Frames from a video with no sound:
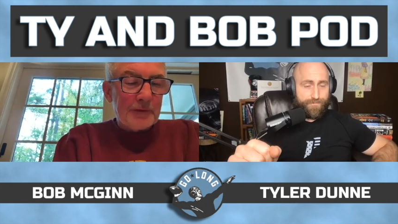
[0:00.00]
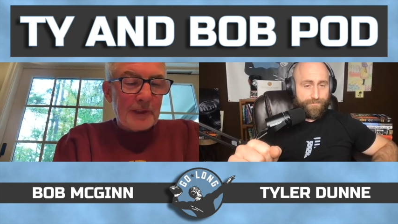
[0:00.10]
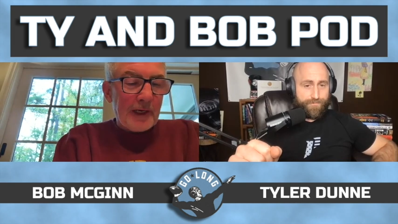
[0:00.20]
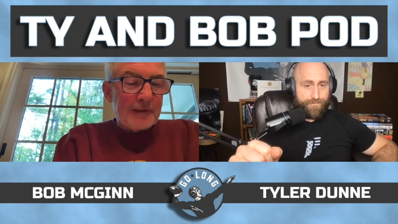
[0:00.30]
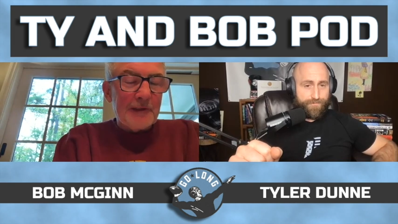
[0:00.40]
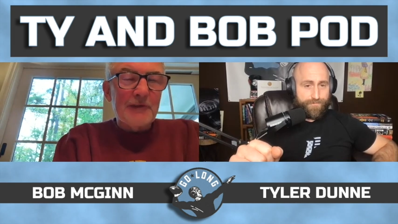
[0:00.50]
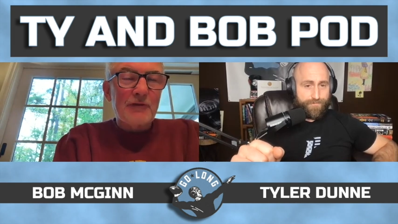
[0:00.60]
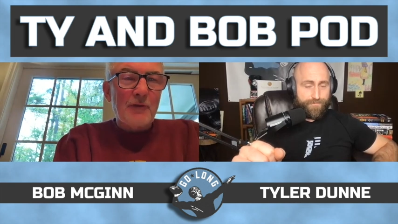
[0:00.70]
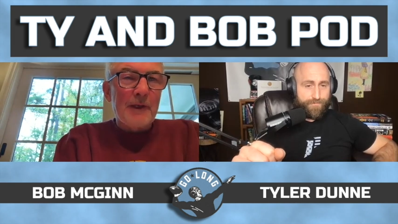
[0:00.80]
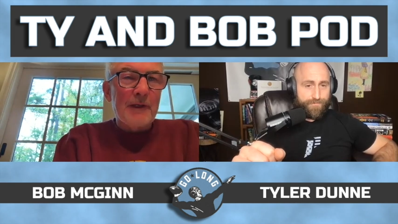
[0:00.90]
Speaker 1: guys. He's a
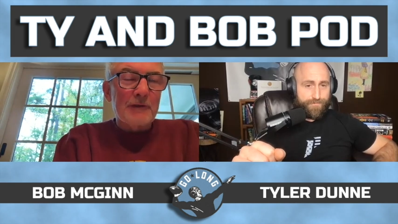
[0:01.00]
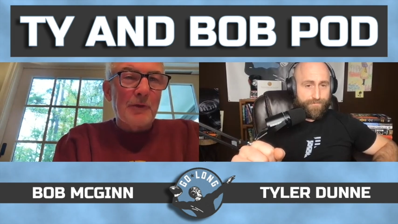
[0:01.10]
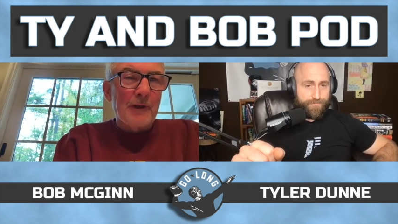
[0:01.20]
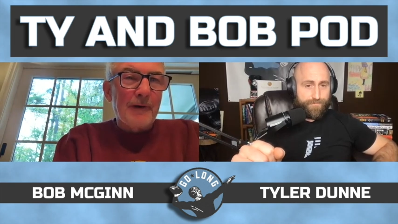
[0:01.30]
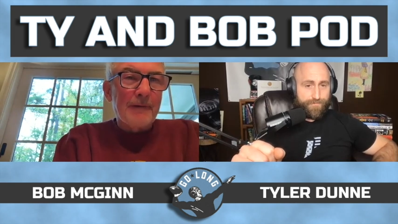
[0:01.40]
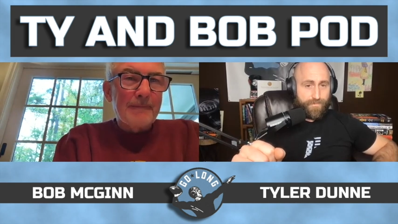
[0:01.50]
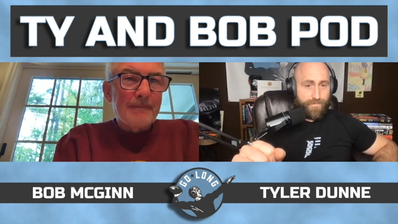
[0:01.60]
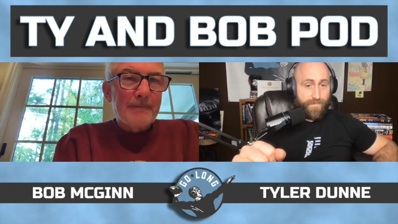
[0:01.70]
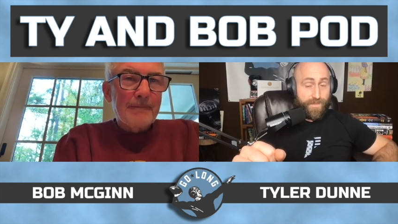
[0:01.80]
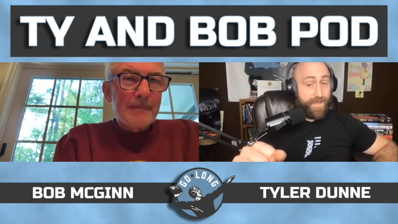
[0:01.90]
tremendous player.
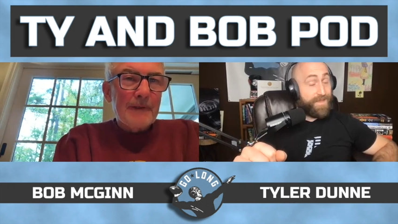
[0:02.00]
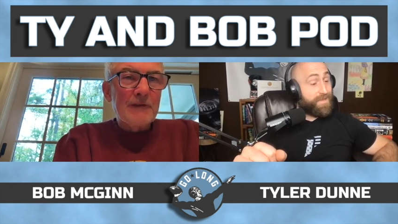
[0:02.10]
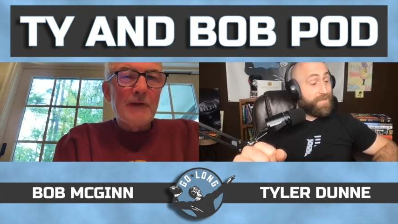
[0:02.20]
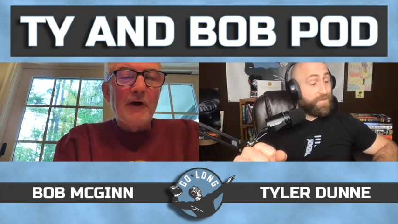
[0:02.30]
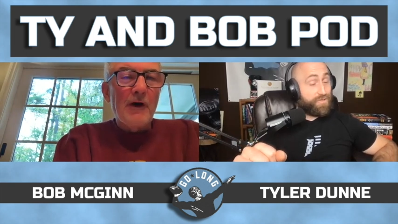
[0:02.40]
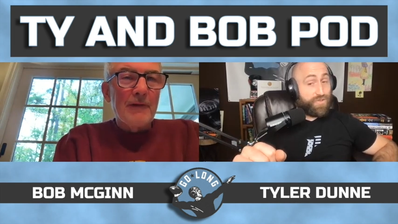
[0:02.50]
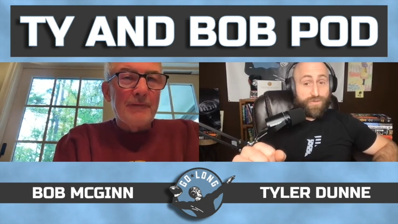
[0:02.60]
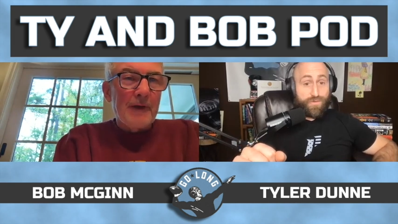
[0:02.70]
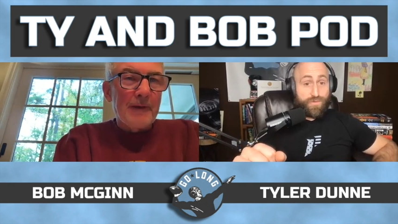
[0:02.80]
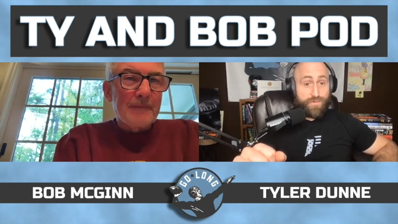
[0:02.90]
He's in the Hall of
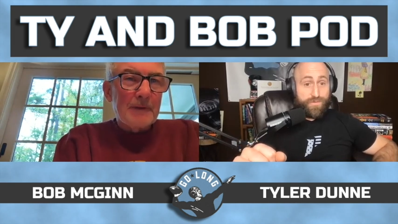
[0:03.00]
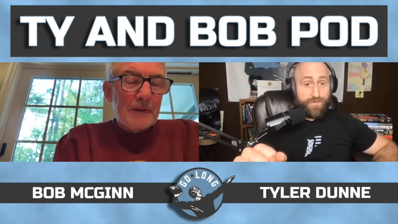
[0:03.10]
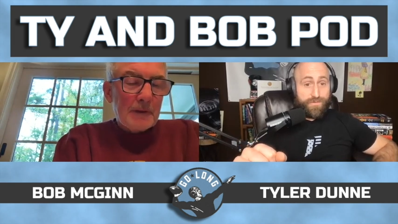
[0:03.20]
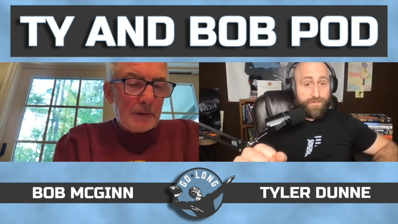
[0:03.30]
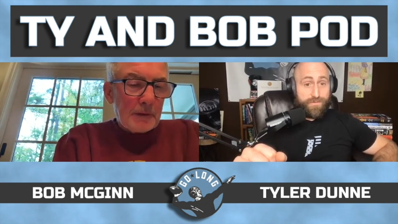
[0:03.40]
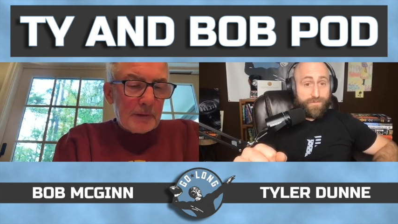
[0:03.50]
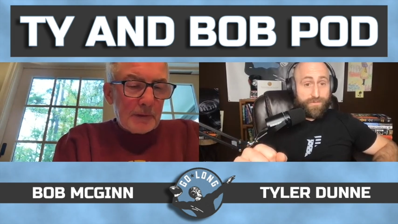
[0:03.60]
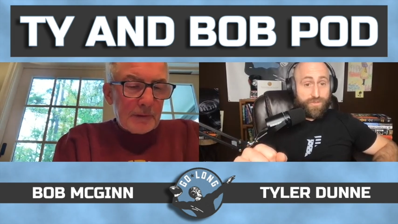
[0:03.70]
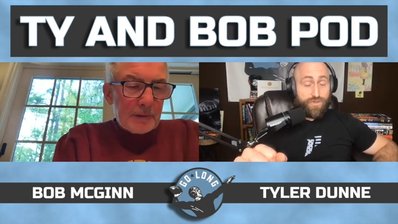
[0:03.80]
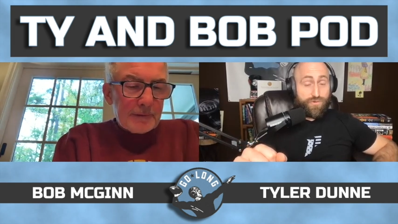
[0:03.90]
Fame.
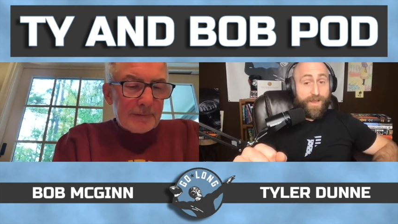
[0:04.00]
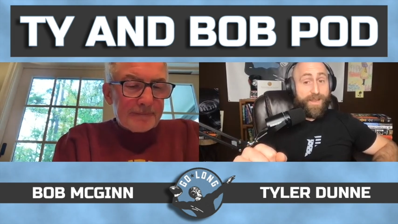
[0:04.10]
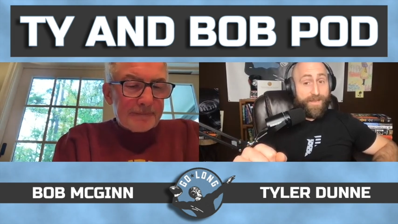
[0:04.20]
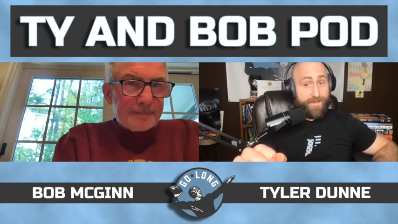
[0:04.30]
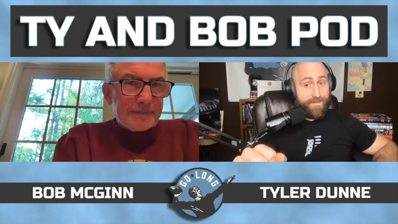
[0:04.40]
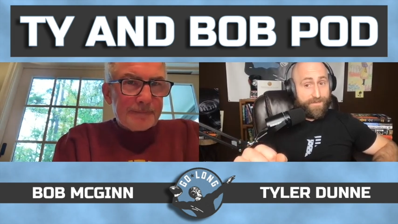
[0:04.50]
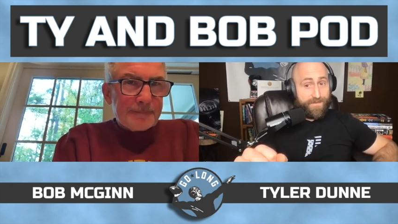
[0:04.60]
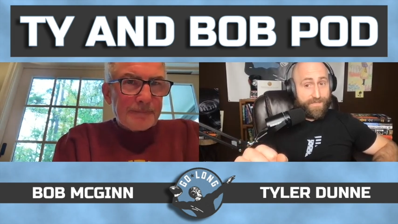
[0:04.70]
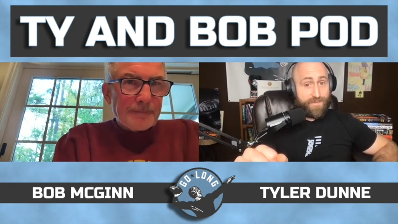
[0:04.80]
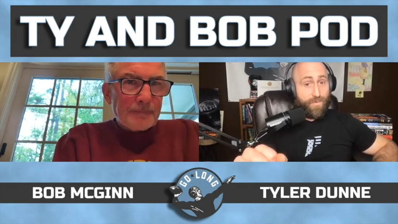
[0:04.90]
Speaker 2: Trained
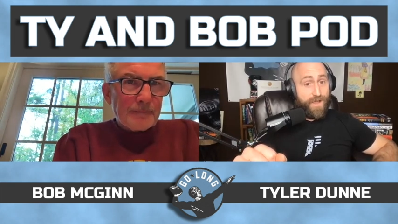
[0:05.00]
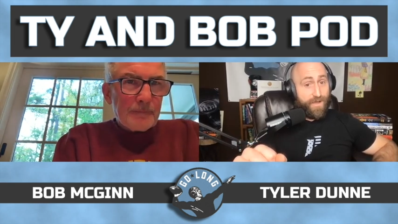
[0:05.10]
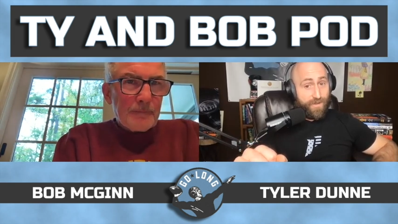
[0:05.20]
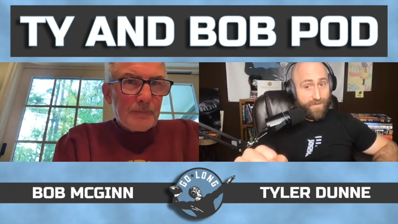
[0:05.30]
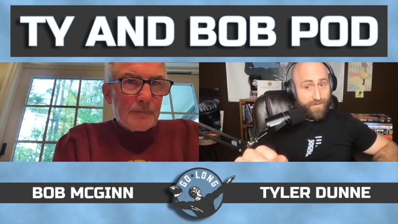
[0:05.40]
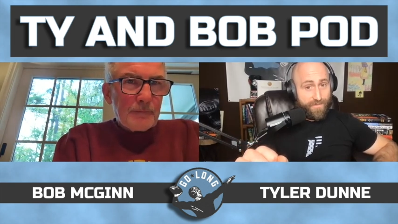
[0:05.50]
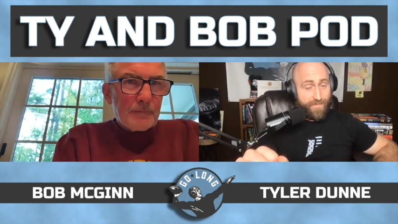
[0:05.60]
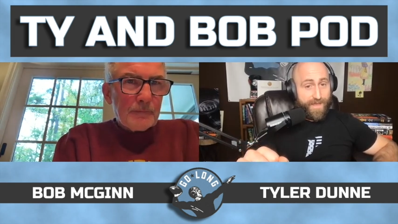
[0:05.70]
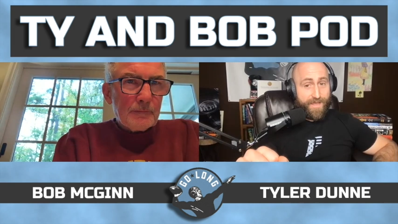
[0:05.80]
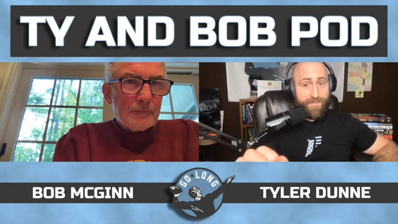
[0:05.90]
as well
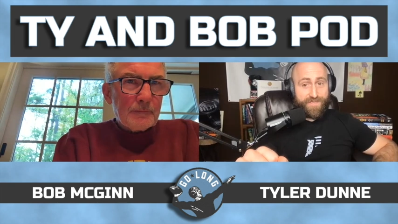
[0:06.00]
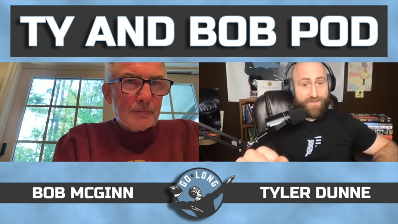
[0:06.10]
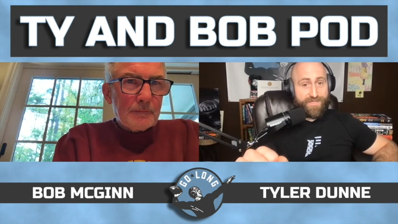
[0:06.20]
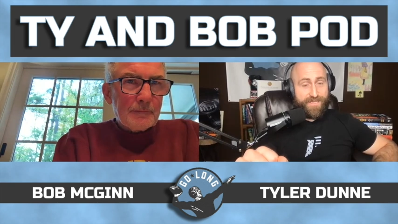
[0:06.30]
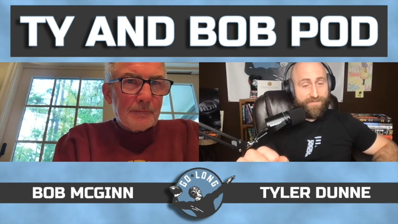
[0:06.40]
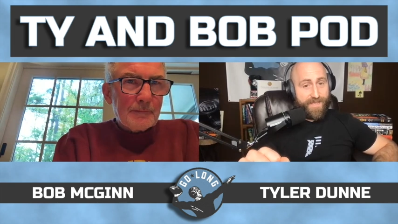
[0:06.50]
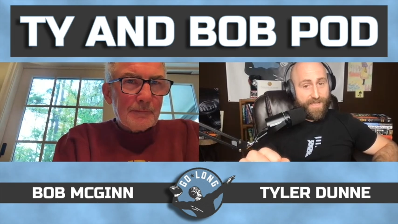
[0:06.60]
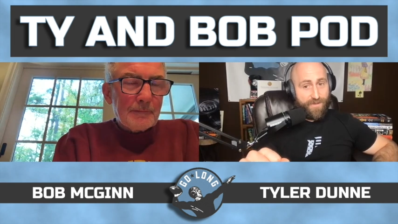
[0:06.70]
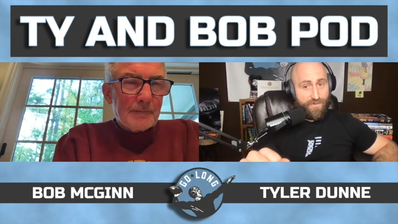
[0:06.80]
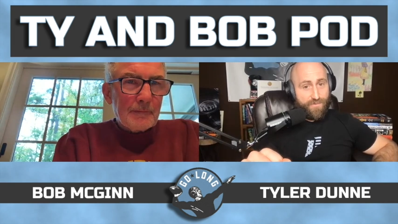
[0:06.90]
by Mr. Steve
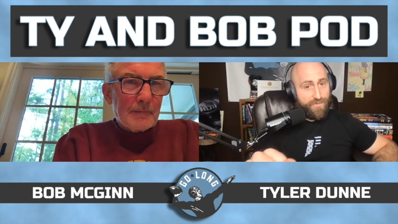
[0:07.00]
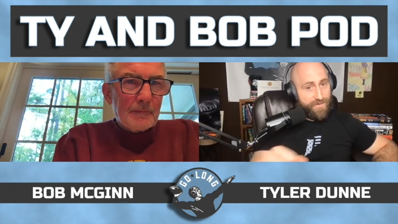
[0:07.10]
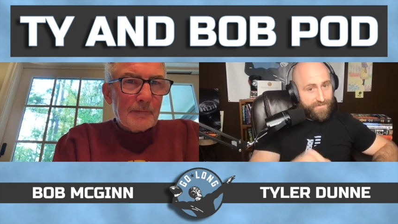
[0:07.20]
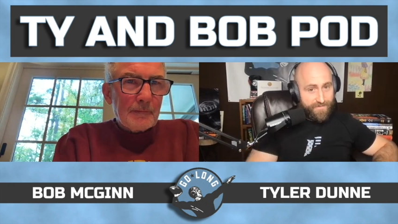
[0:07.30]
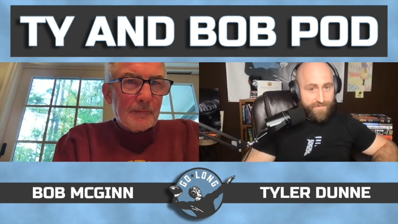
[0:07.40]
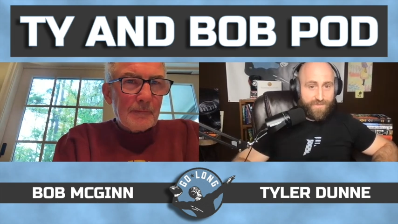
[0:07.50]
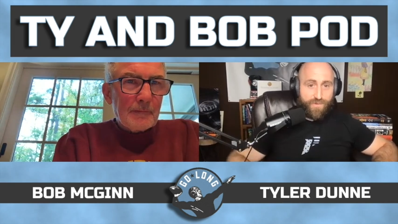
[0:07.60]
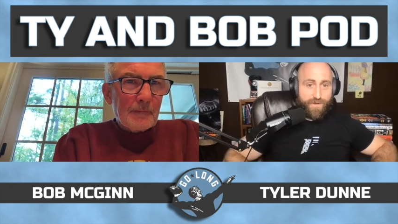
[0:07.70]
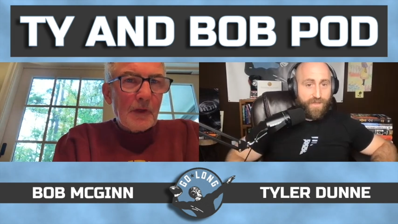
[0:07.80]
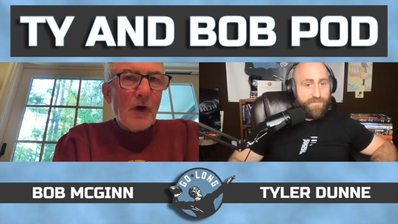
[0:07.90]
Calhoun,
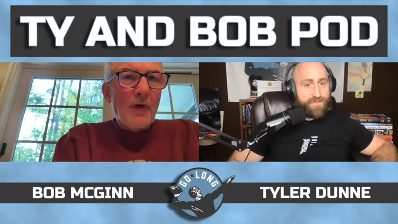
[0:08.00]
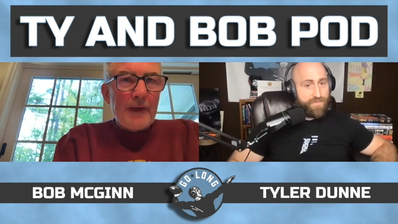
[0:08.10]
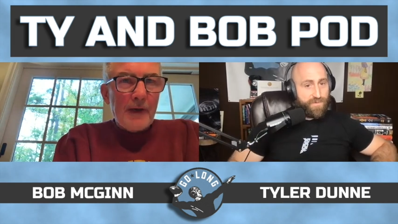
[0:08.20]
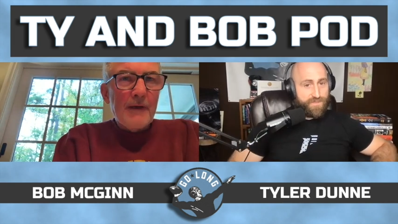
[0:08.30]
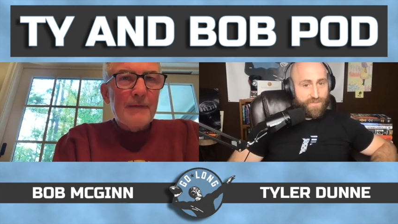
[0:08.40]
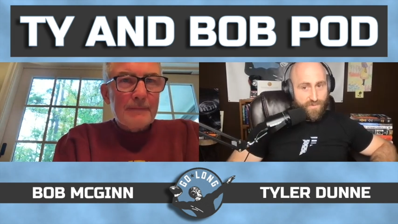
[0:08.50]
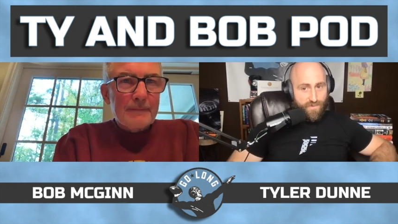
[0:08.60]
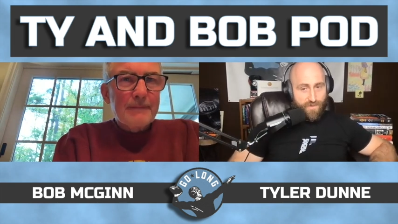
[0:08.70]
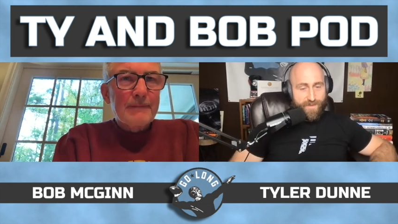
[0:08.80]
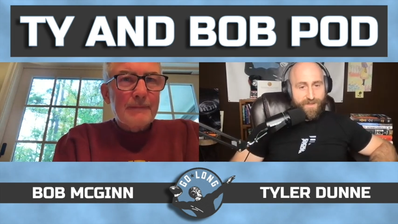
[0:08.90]
Jordan oh, Love's oh, yeah? personal
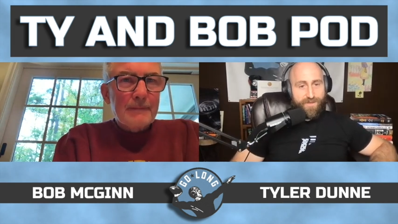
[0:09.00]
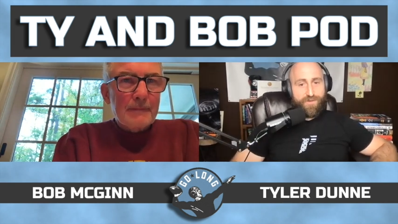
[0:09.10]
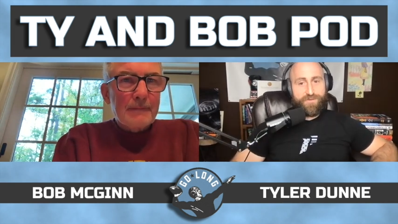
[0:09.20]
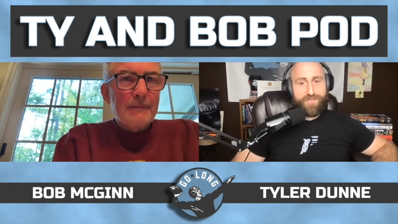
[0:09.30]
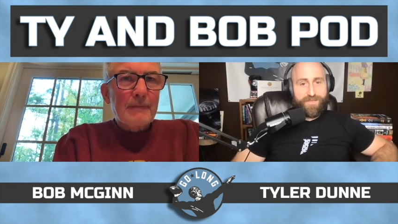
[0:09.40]
quarterback coach.